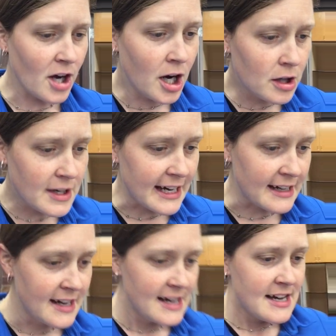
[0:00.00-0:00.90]

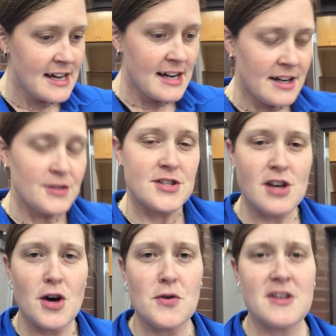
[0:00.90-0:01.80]
Okay.
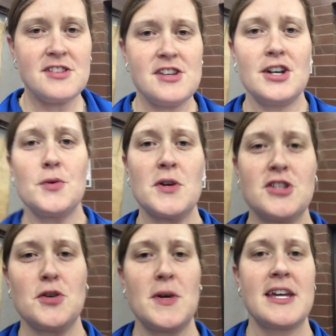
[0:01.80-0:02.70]
So this year we're
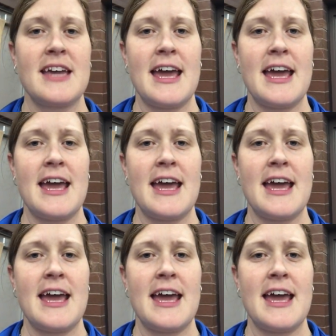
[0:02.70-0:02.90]
doing